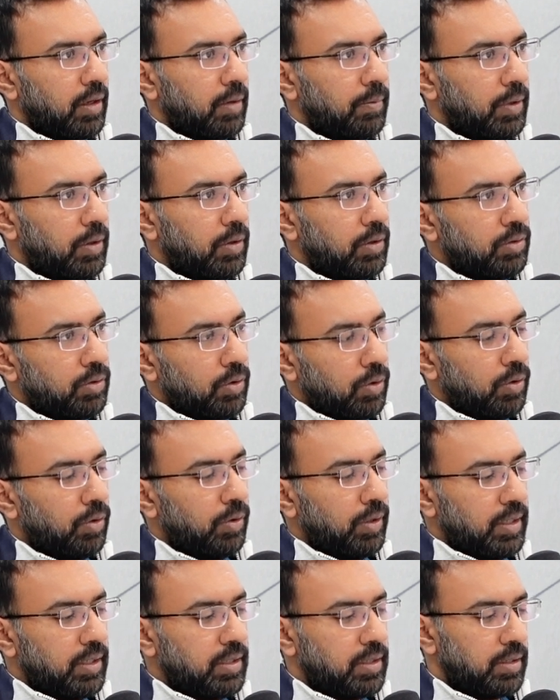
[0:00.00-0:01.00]
because
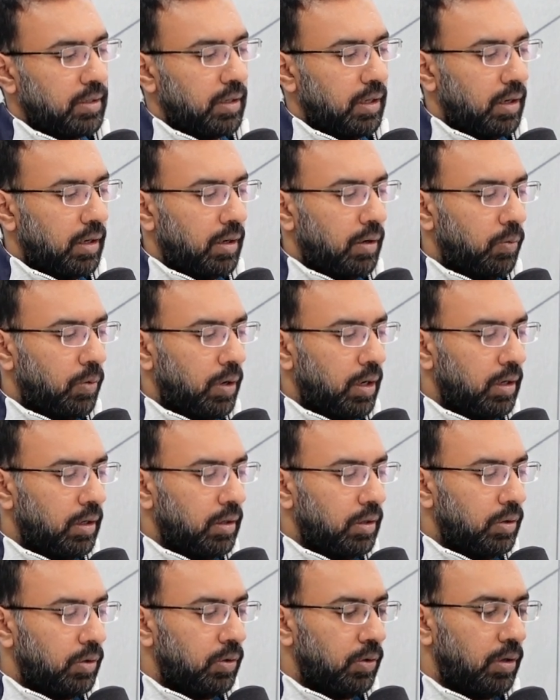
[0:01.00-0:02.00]
Zoho is
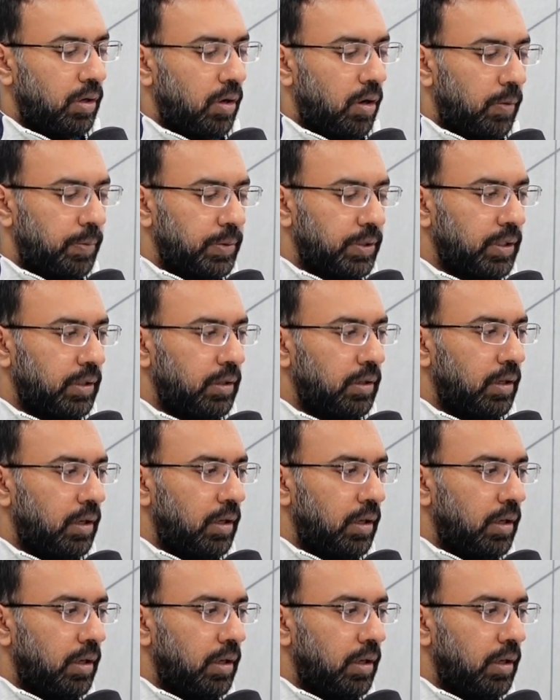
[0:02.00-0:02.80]
one good option.